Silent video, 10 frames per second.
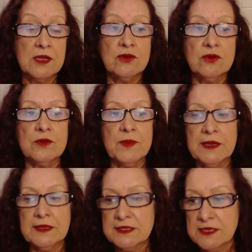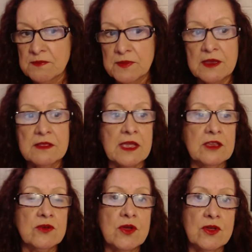Could have been something that
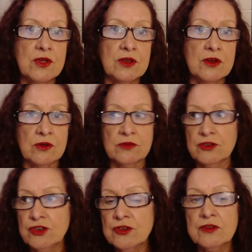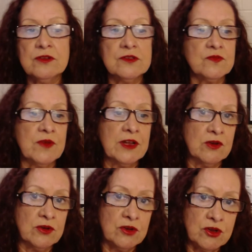you heard on the news, read
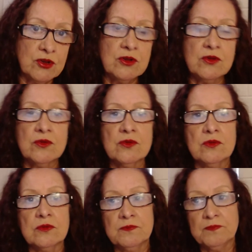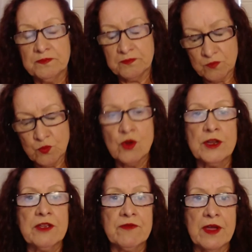on Google,
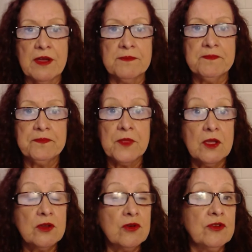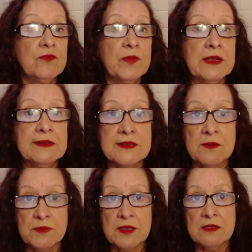whatever. Could have been
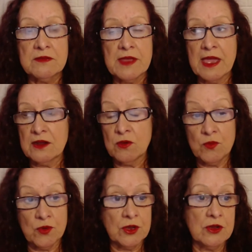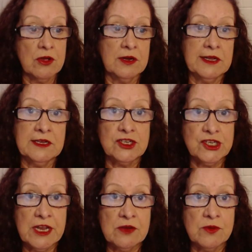something that a work colleague
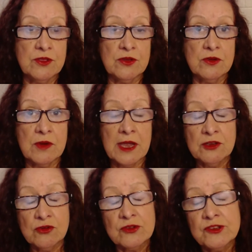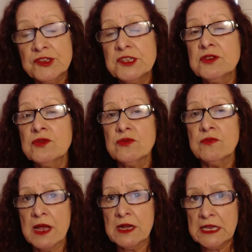shared with you, and you're still
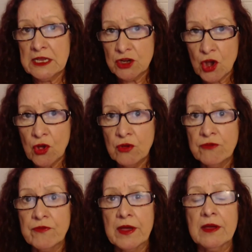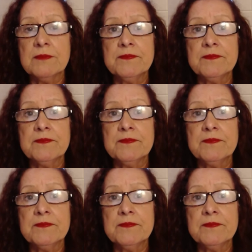mulling it over.